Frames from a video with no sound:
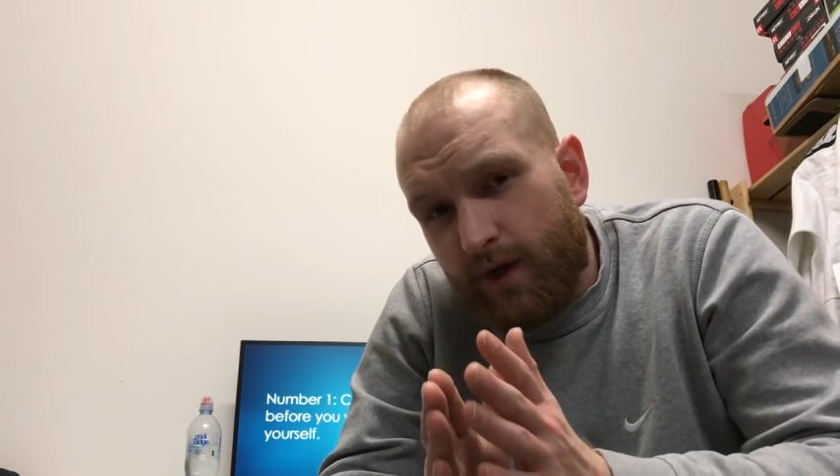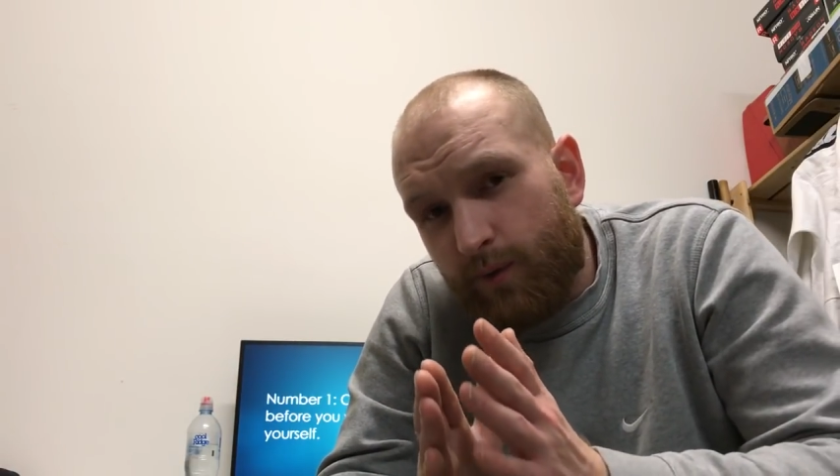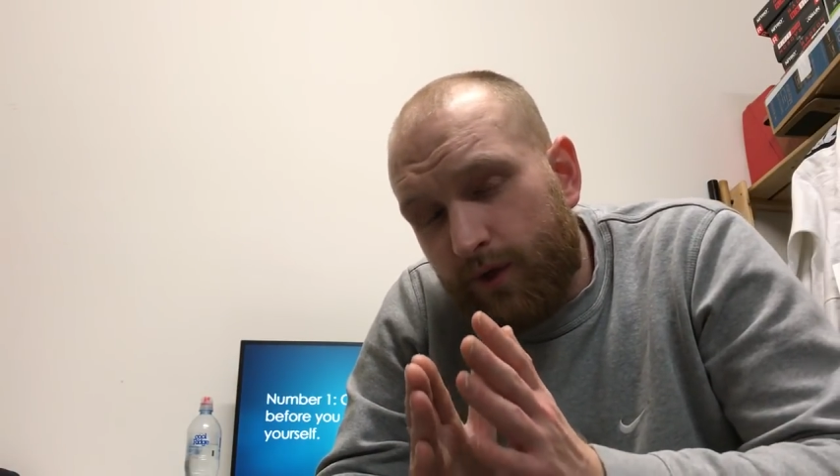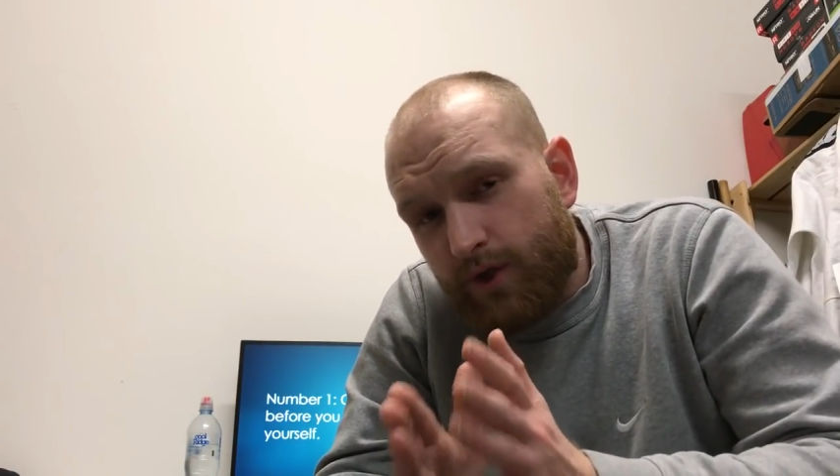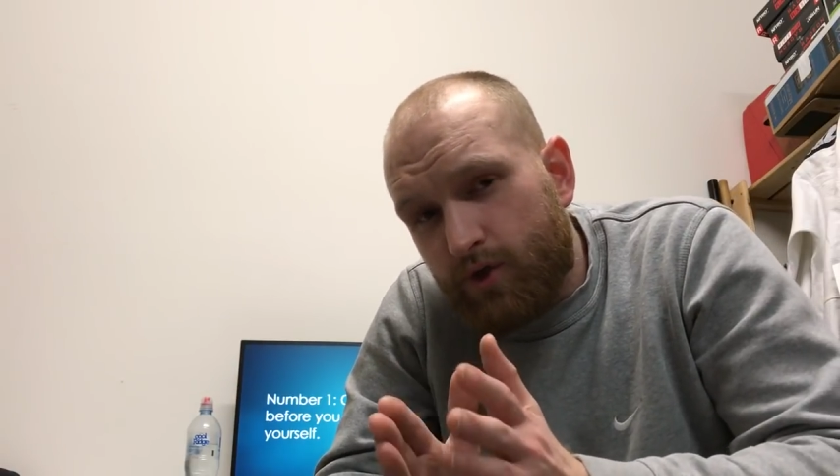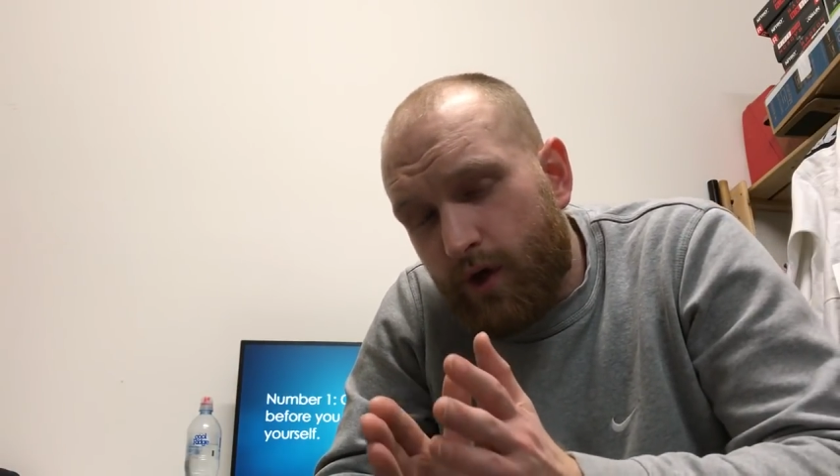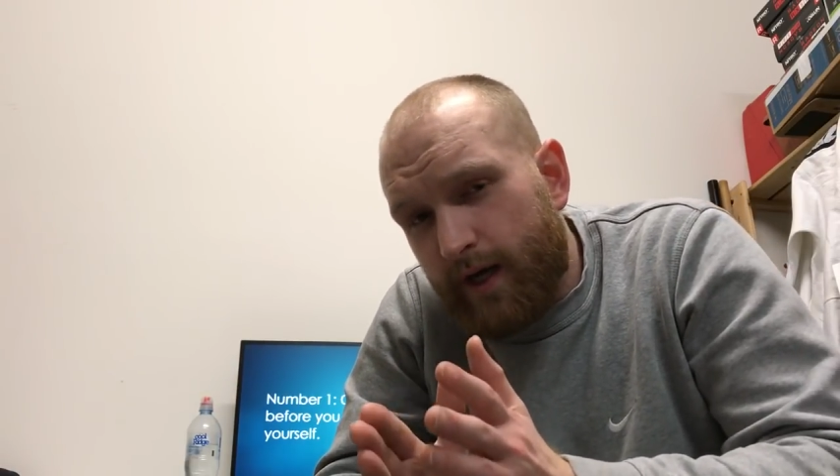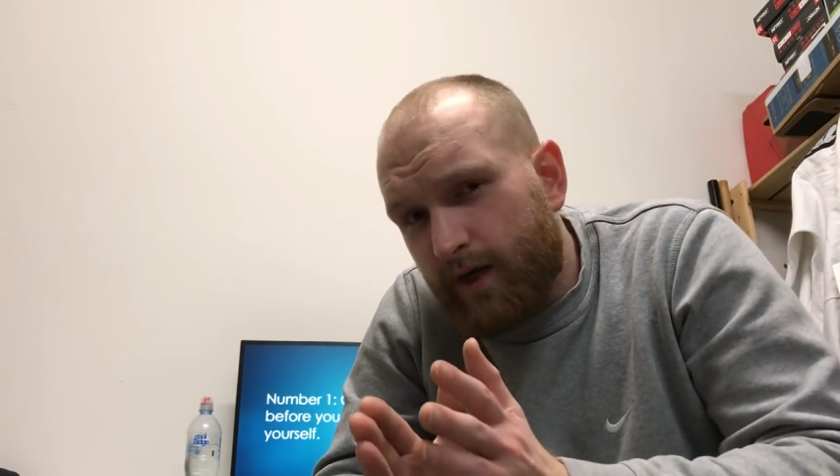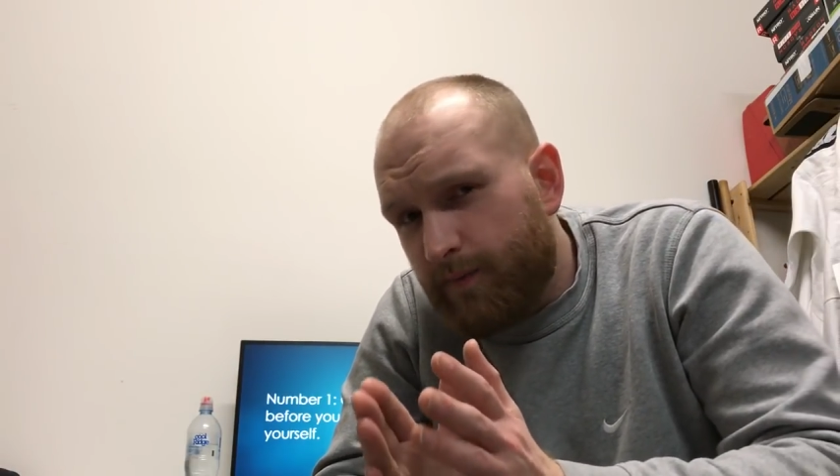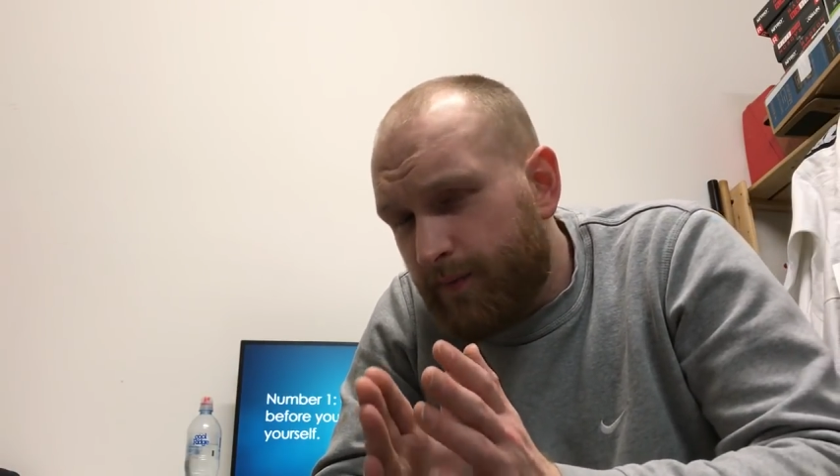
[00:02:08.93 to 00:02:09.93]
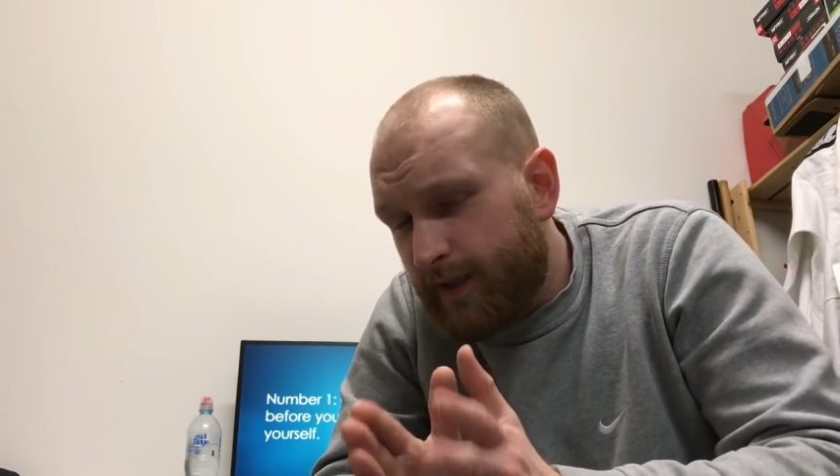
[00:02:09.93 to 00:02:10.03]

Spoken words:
when you're trading on